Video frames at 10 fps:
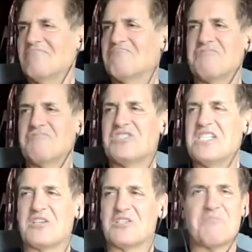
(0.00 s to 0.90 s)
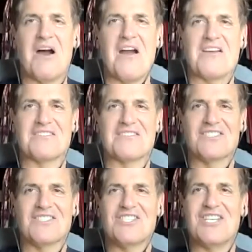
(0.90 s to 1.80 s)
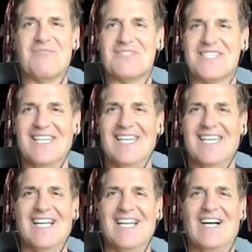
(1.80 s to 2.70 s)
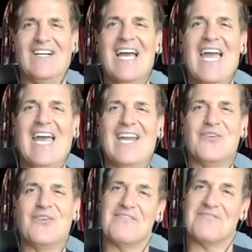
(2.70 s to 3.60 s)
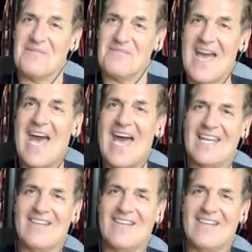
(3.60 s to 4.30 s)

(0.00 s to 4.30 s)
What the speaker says: Snickers bars, chips, you know, and it went from that